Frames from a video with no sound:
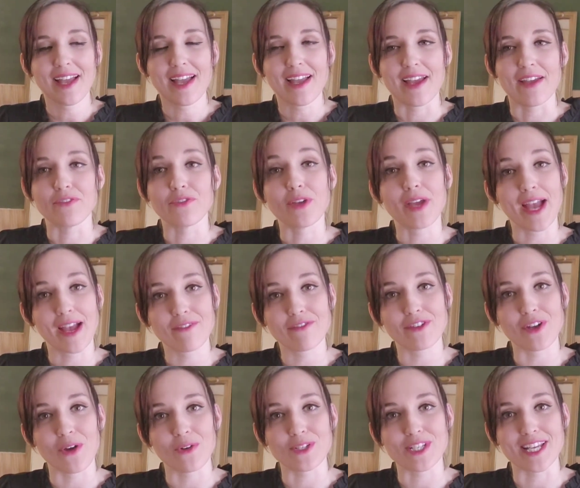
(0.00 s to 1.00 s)
If you have
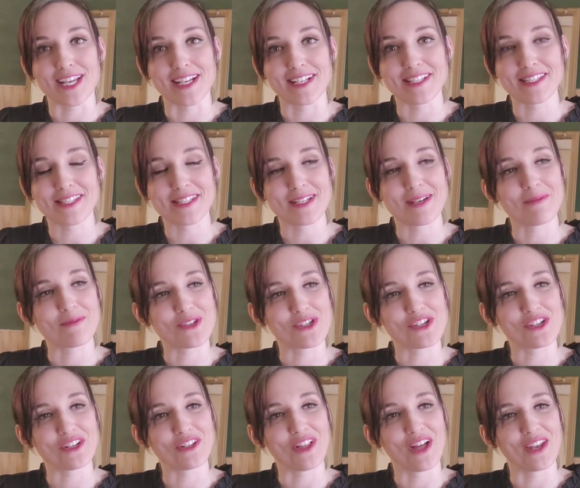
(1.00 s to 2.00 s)
noticed, I'm
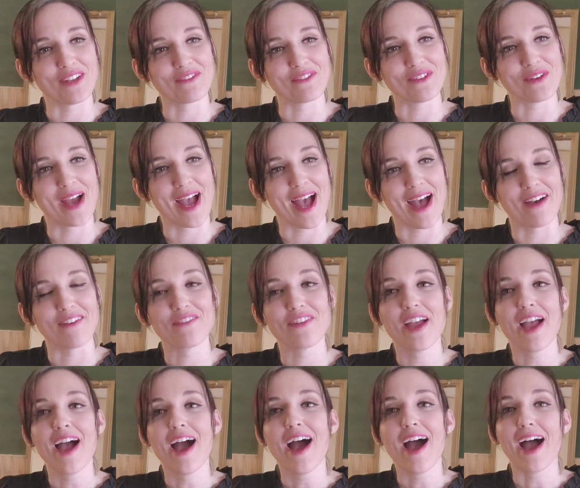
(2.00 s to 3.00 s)
sure a lot of you have,
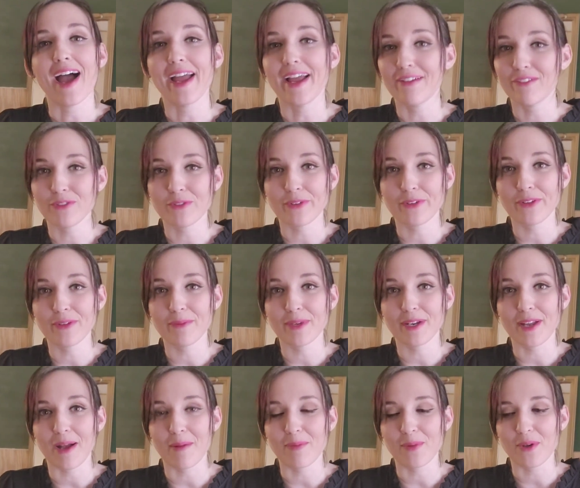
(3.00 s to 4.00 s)
I haven't really been
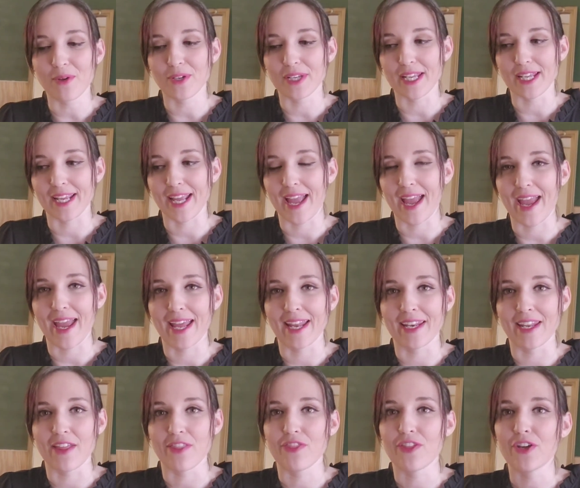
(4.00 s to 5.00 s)
uploading
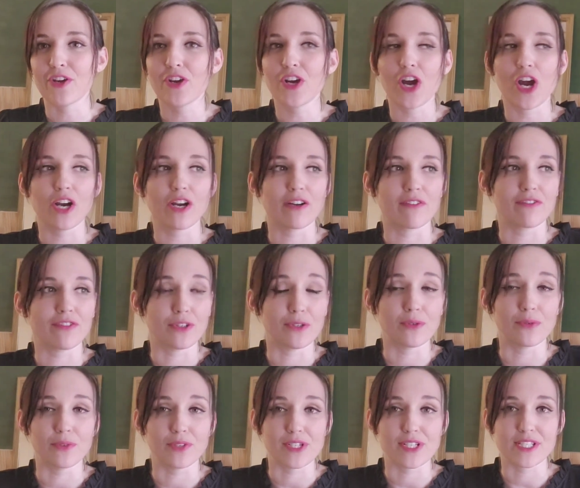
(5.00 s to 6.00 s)
and there are a few
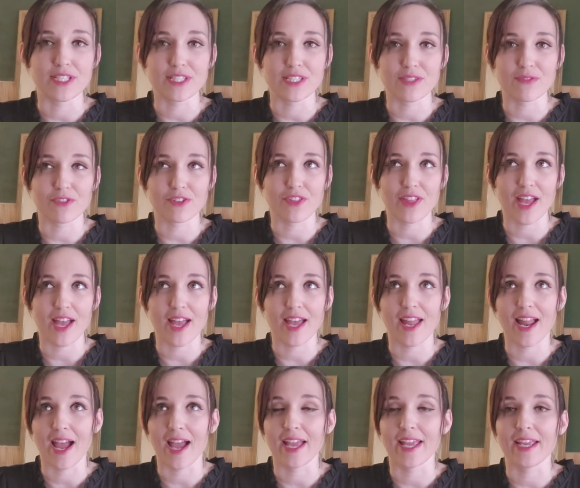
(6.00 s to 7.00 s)
reasons for that.
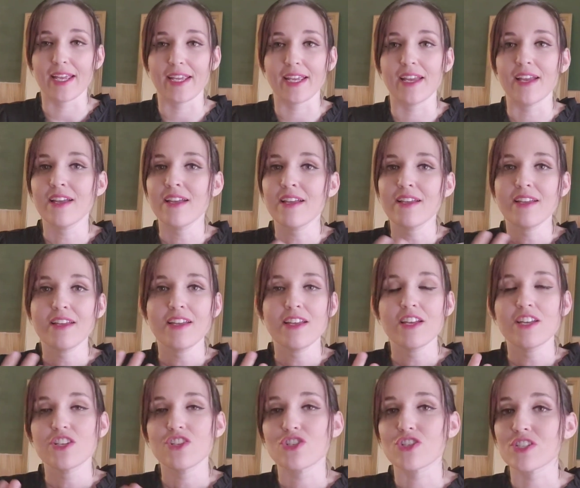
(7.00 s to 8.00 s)
I
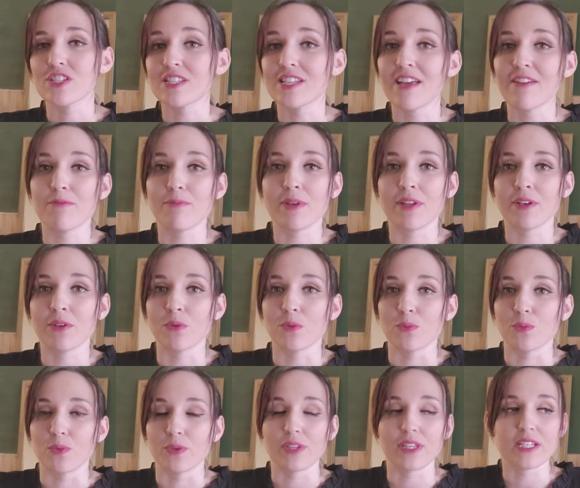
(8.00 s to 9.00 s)
just have been
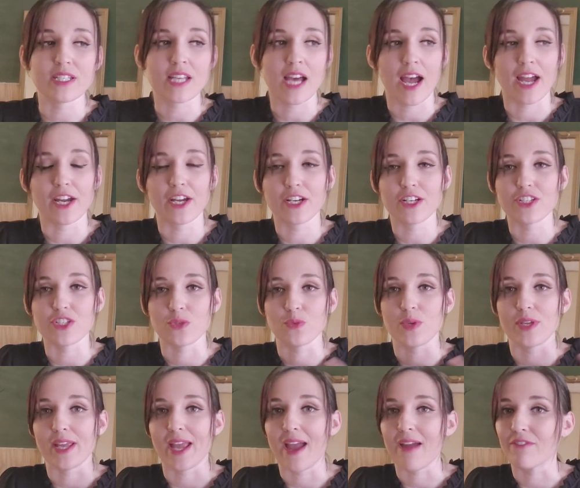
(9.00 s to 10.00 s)
really tired
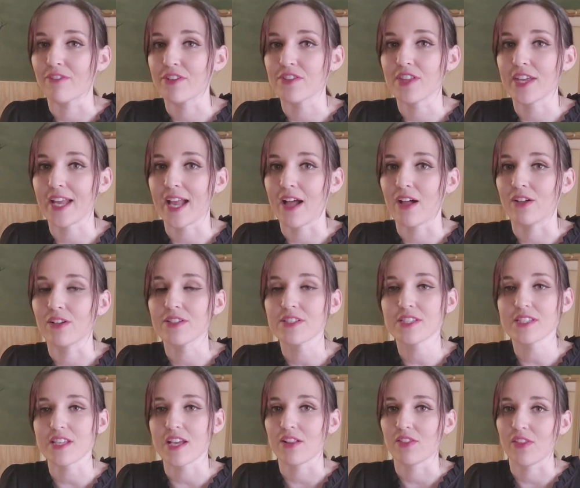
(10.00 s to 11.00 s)
doing everything
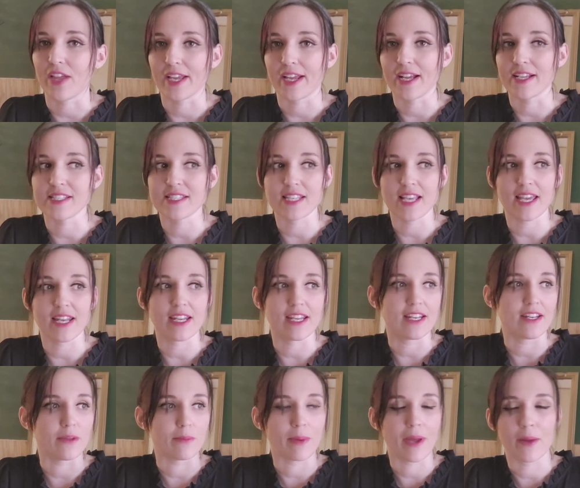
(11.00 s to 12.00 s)
else. Like I said in
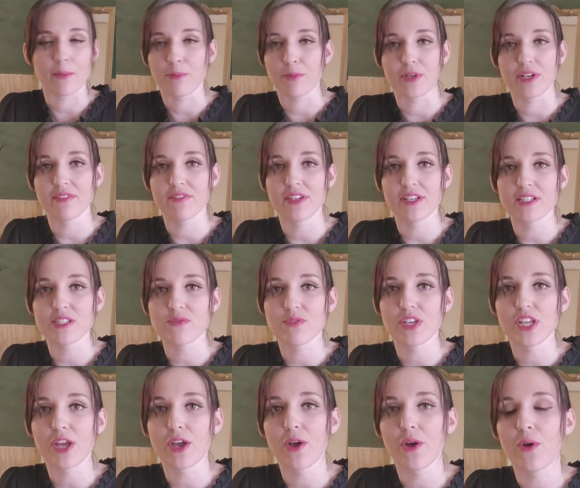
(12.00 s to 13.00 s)
a previous
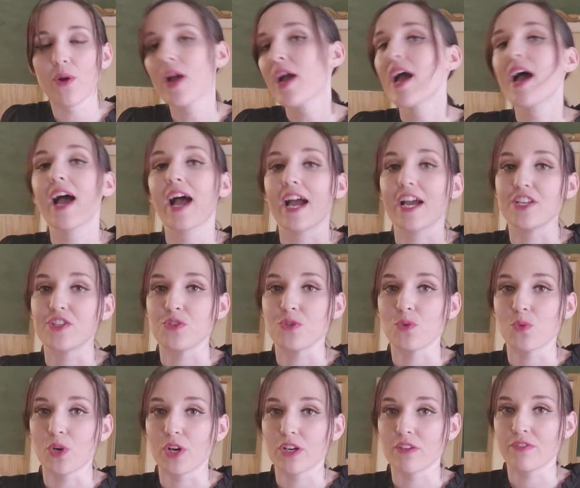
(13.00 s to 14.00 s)
video, I do
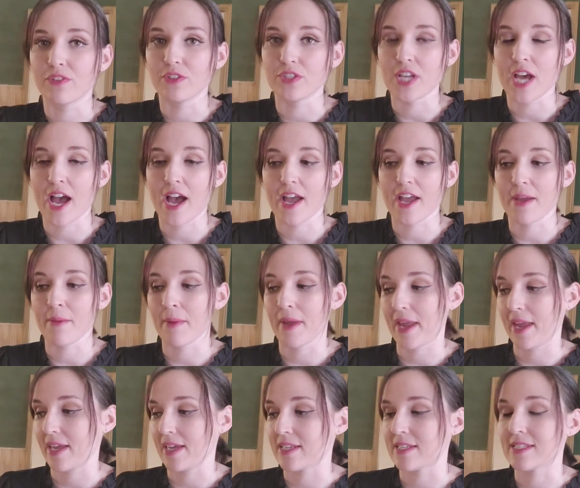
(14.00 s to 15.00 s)
work full time
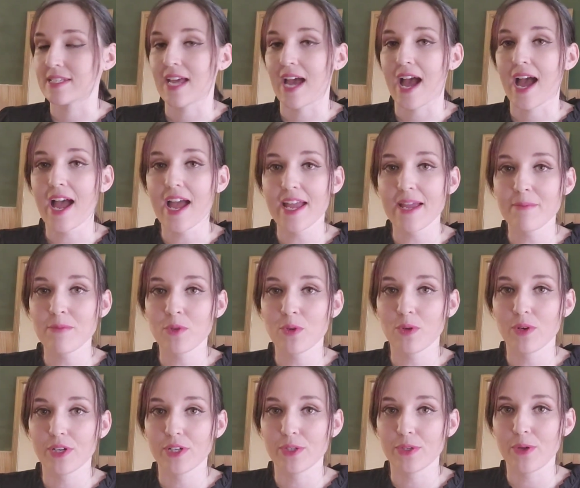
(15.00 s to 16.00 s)
and I am the
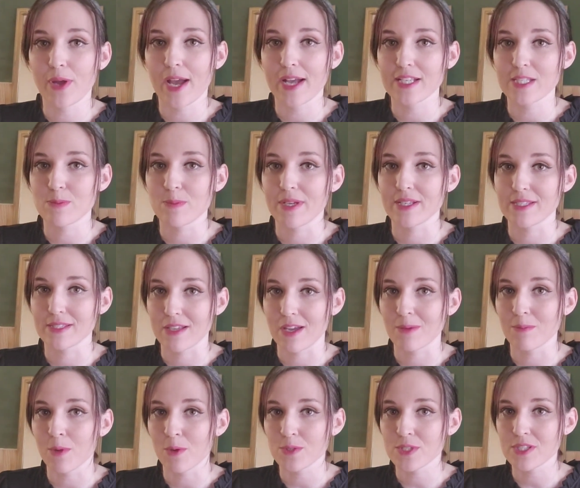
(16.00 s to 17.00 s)
one who has my son
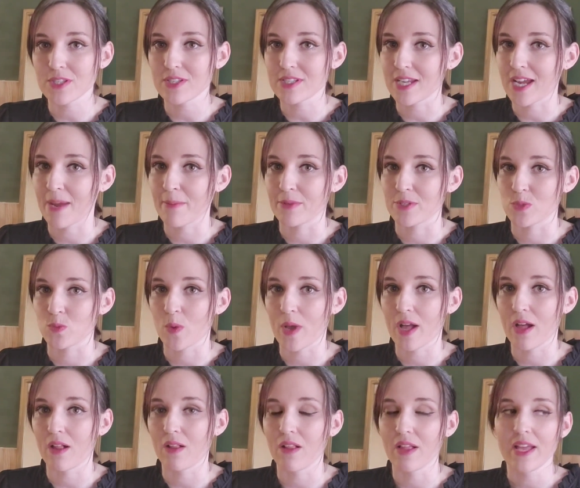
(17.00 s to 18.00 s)
most of the time as
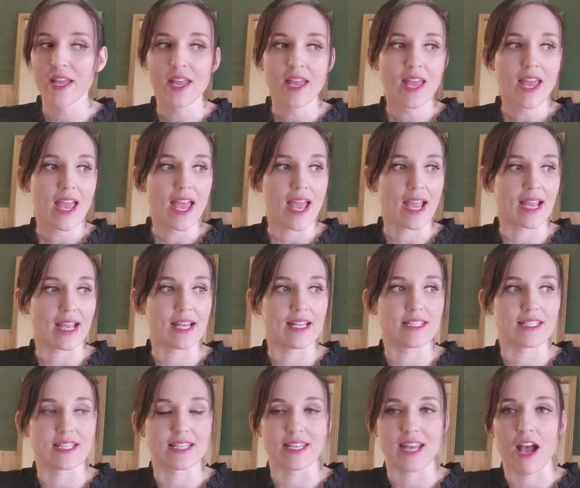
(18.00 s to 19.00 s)
well.
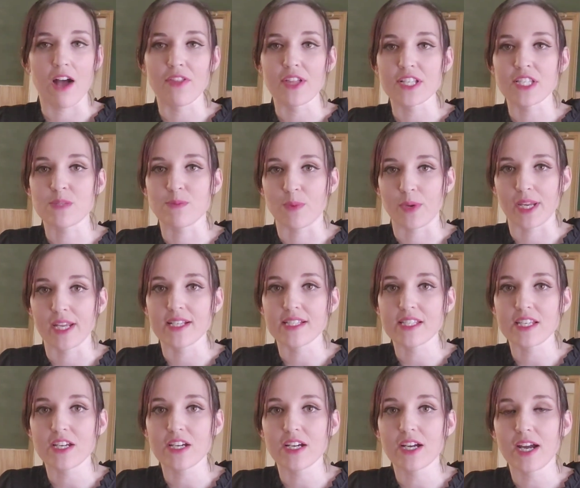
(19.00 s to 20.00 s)
And now that spring is
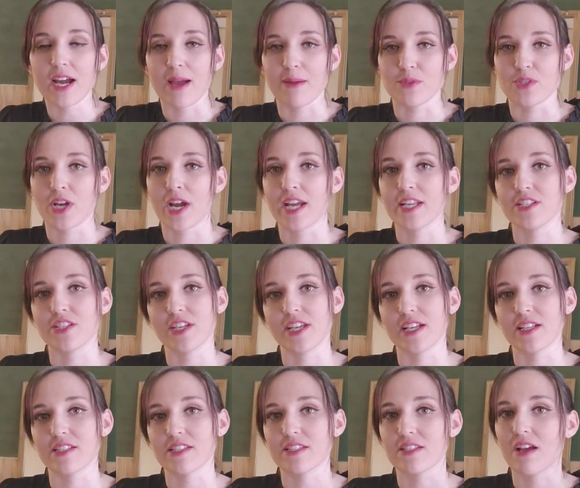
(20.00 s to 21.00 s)
here, I'm trying to
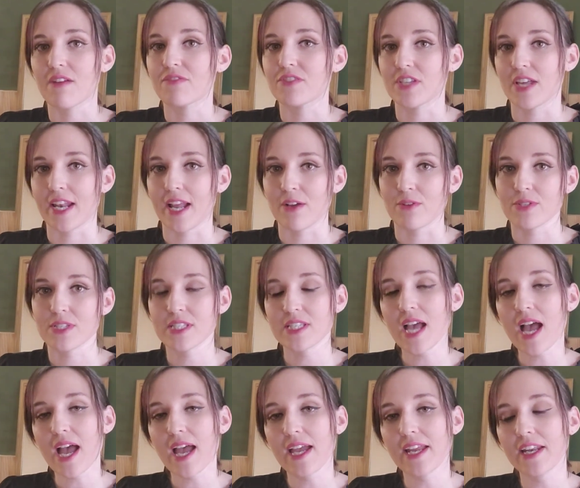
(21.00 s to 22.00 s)
get stuff done
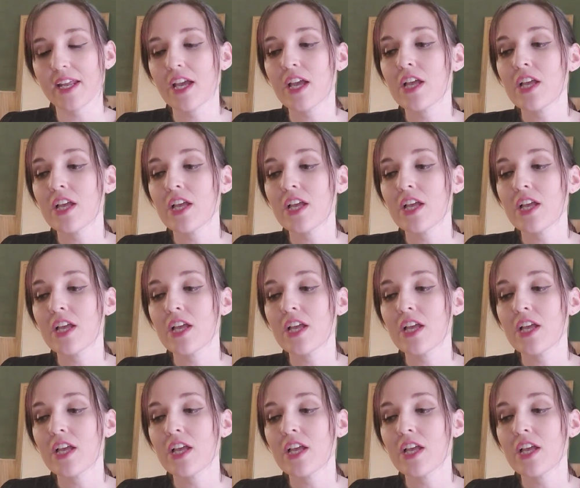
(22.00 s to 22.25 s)
outside.